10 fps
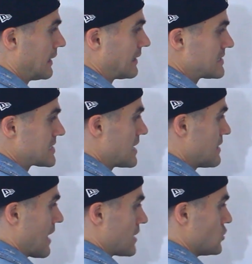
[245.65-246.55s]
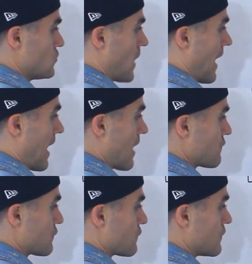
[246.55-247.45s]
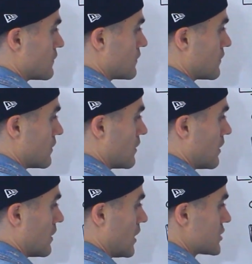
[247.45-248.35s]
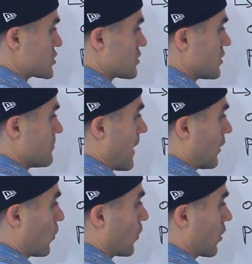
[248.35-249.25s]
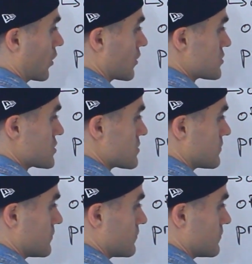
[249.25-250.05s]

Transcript: Let's say that you have a certain amount of workers.